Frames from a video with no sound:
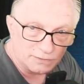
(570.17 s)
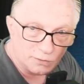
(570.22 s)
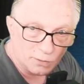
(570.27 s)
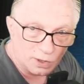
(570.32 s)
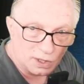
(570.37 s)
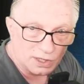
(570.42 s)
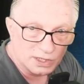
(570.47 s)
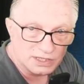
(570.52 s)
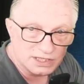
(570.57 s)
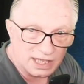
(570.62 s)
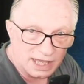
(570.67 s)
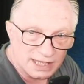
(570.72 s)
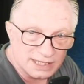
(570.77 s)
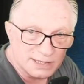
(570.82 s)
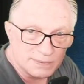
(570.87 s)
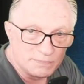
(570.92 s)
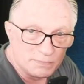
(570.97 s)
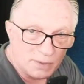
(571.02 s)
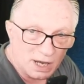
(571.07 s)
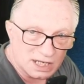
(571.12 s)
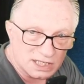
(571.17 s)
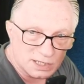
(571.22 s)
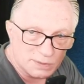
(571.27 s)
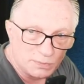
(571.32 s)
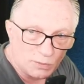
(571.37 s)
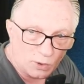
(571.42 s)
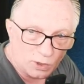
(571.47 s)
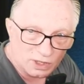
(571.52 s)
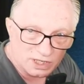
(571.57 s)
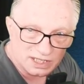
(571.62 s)
words, it's much
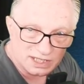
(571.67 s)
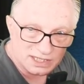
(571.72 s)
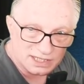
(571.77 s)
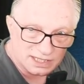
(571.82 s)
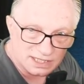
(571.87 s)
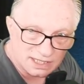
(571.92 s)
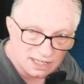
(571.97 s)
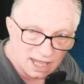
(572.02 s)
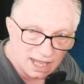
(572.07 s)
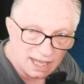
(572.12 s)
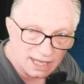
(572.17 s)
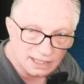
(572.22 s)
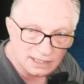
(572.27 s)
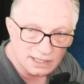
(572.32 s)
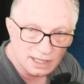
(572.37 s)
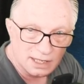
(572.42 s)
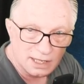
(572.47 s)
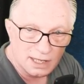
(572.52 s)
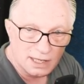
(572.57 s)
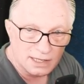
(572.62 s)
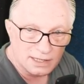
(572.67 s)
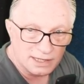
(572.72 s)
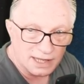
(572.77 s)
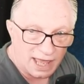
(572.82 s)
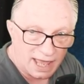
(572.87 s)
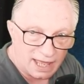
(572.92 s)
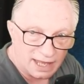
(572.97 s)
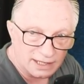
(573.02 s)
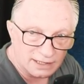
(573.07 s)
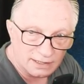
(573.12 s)
more distinct
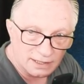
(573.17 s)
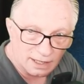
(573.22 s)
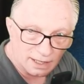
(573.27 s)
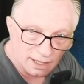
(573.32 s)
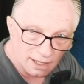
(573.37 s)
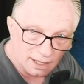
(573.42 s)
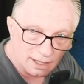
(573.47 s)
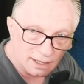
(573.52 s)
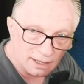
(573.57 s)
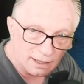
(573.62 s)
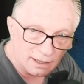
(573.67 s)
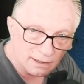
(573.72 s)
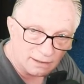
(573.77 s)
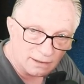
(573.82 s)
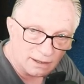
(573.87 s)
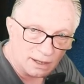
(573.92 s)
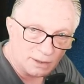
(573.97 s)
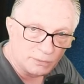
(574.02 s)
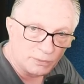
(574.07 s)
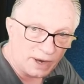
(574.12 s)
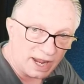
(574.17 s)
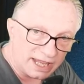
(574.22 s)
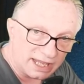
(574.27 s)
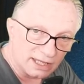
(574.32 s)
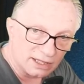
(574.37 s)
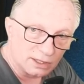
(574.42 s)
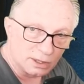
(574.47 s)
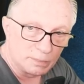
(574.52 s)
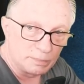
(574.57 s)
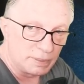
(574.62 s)
than uh, a
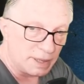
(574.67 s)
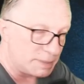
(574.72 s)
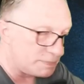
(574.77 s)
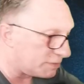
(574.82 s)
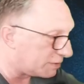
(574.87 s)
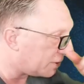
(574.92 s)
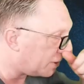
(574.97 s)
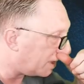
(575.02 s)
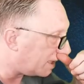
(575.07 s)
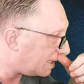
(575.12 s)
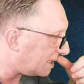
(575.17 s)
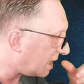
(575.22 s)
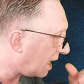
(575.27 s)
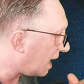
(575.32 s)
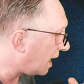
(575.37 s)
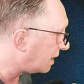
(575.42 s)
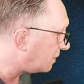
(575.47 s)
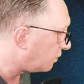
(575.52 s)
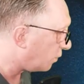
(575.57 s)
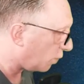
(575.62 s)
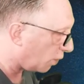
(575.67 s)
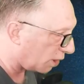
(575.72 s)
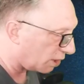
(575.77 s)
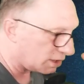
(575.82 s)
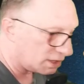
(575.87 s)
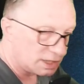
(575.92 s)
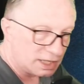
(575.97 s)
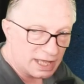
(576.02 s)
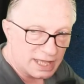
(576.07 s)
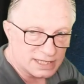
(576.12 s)
regular B I P thirty-nine
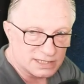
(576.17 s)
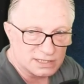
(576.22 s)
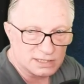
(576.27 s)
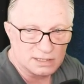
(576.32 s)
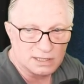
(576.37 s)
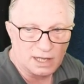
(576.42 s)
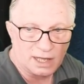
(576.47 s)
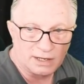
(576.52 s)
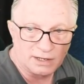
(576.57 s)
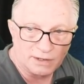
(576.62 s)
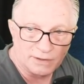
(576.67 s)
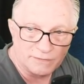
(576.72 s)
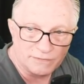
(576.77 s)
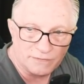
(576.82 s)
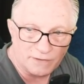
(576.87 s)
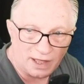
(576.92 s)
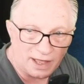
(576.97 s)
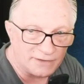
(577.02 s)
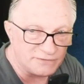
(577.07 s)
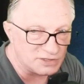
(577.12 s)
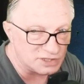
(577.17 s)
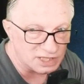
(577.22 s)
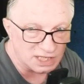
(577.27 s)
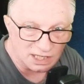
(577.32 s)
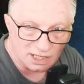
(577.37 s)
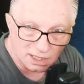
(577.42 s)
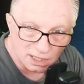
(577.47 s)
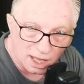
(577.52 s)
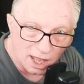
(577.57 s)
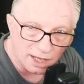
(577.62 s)
word list. I don't know if I've
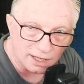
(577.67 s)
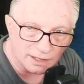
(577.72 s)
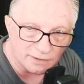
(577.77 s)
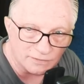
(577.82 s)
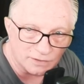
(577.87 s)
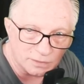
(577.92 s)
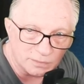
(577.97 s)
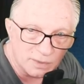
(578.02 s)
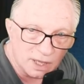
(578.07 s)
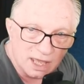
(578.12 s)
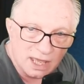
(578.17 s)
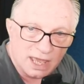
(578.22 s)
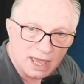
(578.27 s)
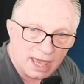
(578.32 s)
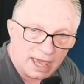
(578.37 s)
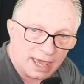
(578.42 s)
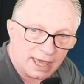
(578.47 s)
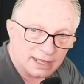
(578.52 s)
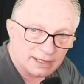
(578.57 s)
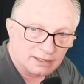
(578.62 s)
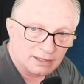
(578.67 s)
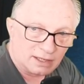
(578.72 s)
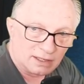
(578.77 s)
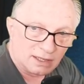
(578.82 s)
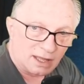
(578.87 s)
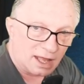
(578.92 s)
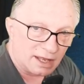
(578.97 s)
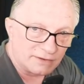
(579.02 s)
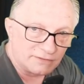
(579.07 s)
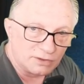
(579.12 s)
seen a lot of them, and a
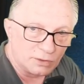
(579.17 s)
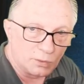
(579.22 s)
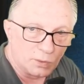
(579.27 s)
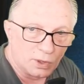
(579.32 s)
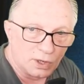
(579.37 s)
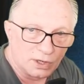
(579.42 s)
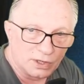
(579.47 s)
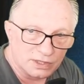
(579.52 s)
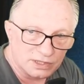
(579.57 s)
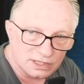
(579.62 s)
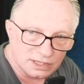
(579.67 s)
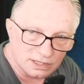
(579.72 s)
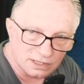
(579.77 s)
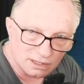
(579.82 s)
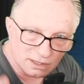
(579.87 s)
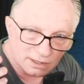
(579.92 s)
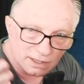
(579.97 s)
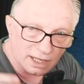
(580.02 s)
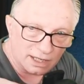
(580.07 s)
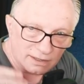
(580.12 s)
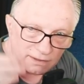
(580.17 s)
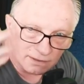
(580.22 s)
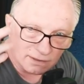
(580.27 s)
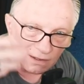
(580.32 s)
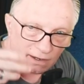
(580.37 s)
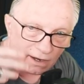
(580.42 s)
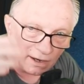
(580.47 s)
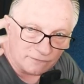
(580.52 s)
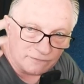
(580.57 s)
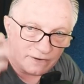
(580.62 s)
lot of the words that
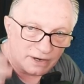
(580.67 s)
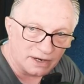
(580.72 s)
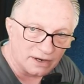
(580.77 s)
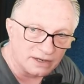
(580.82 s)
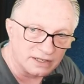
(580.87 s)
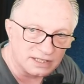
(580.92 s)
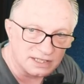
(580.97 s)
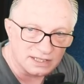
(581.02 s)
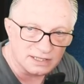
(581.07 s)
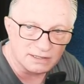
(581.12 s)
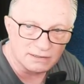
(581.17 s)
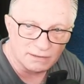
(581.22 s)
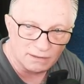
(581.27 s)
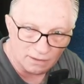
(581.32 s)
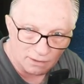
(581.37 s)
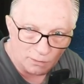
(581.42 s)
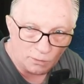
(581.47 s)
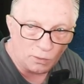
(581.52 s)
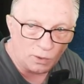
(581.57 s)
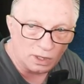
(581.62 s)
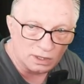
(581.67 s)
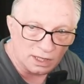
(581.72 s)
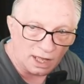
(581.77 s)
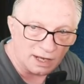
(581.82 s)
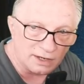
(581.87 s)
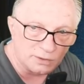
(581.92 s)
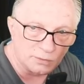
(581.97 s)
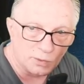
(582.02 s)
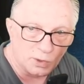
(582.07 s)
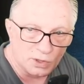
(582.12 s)
are very, a
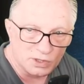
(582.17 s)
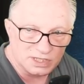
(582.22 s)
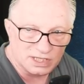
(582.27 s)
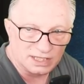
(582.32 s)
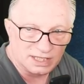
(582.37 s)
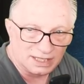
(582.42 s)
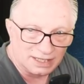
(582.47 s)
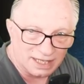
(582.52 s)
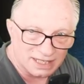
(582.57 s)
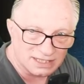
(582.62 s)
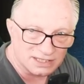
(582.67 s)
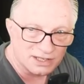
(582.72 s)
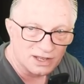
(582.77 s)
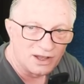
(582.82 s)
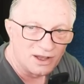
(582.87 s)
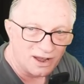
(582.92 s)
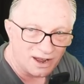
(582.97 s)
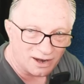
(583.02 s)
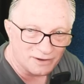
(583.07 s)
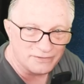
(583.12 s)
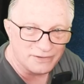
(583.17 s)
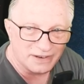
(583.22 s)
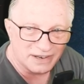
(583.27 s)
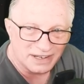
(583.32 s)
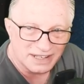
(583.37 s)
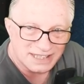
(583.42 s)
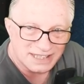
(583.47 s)
lot of the words in the list are very